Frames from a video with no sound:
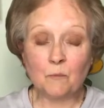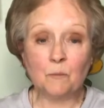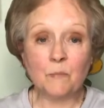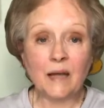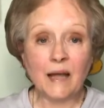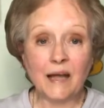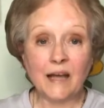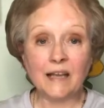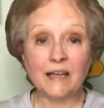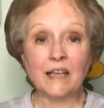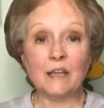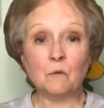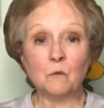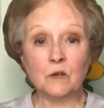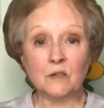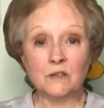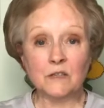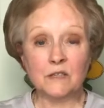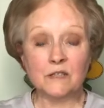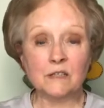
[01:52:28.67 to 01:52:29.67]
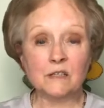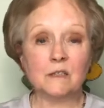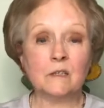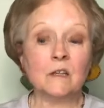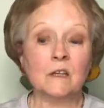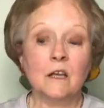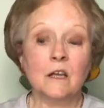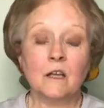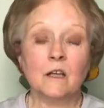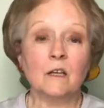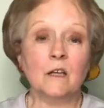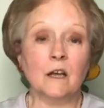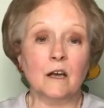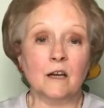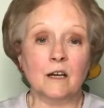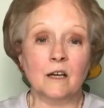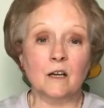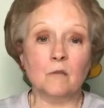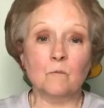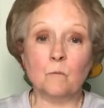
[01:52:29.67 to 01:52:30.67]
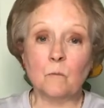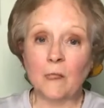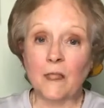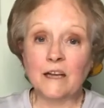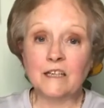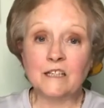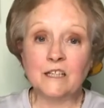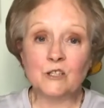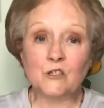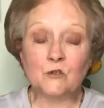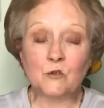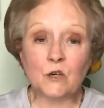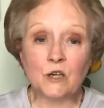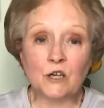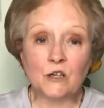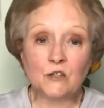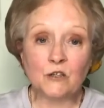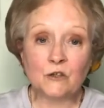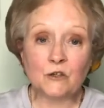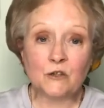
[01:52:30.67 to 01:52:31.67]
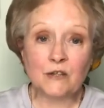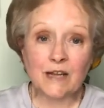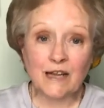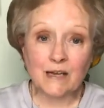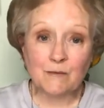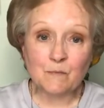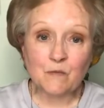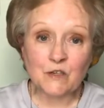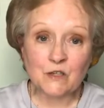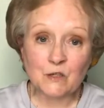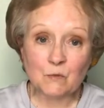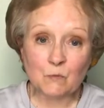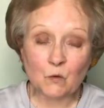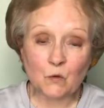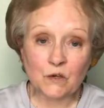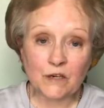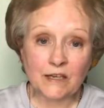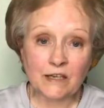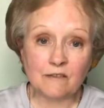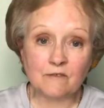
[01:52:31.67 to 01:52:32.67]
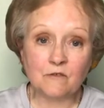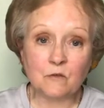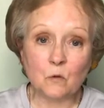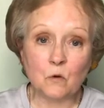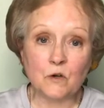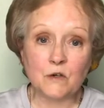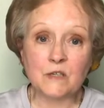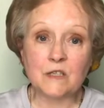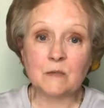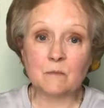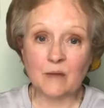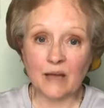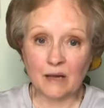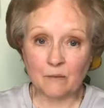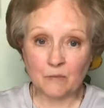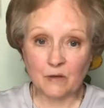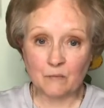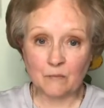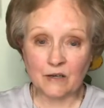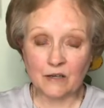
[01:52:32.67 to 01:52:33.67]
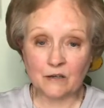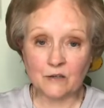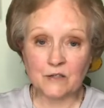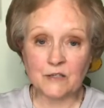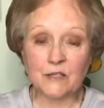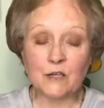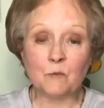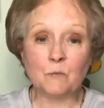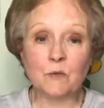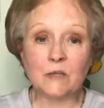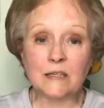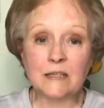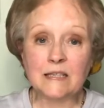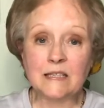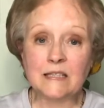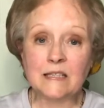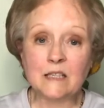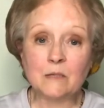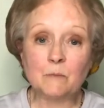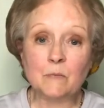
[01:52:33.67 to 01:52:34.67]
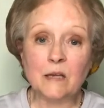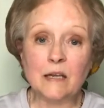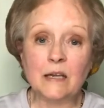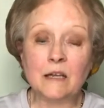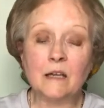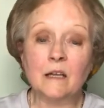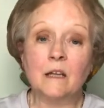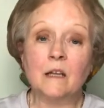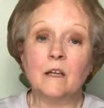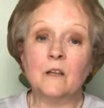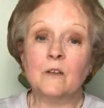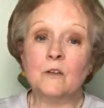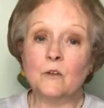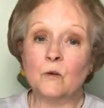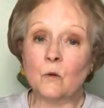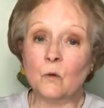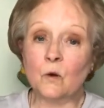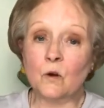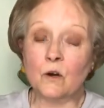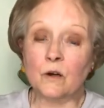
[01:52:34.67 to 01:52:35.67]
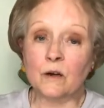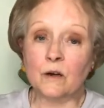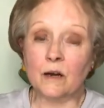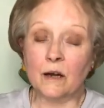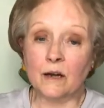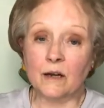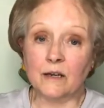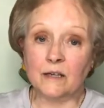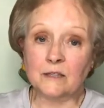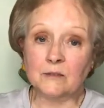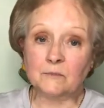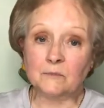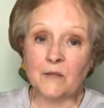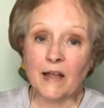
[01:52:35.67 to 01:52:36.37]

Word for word: Peggy Wilson, um, I did draw your name this morning for some happy mail, so please send me your um,